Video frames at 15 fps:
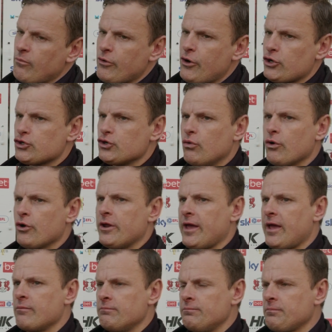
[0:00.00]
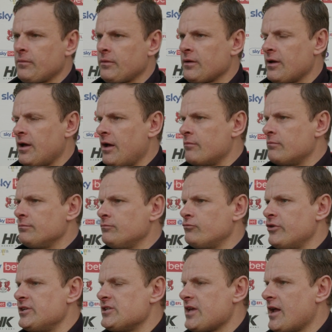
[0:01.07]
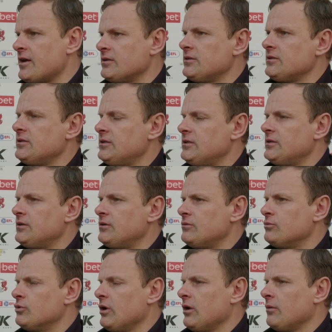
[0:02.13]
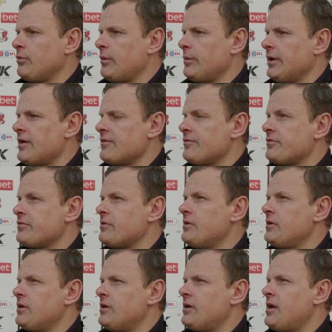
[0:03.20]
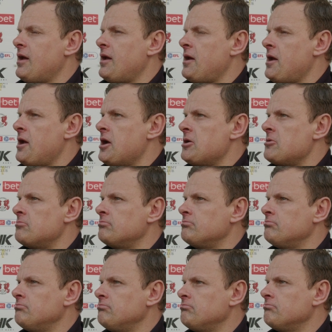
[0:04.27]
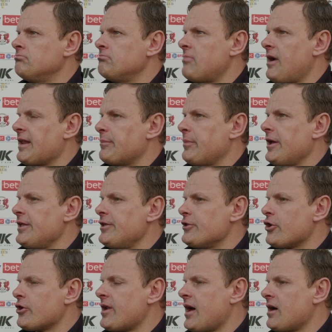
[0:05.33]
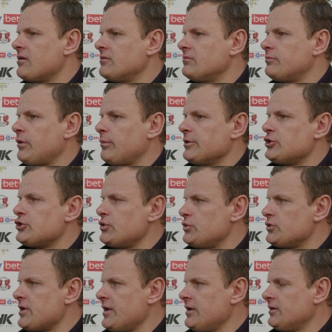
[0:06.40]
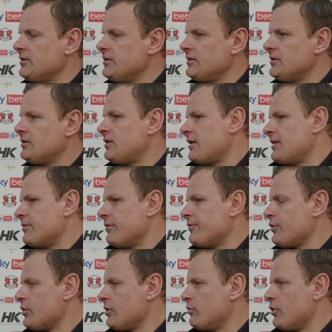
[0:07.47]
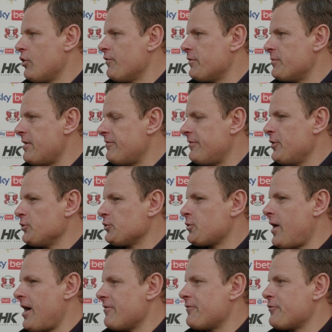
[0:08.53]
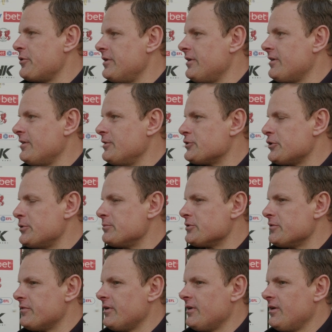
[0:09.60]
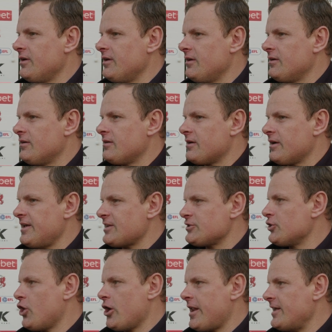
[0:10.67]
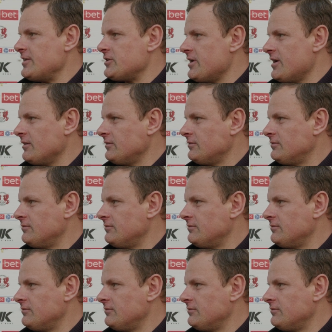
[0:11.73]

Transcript: Um, we're not sure. We're going to get him um, rescanned. We'll probably have um, an opinion on that probably Tuesday, and then we'll, we'll go from there. Theo's quite a freak in terms of he hasn't got an ACL.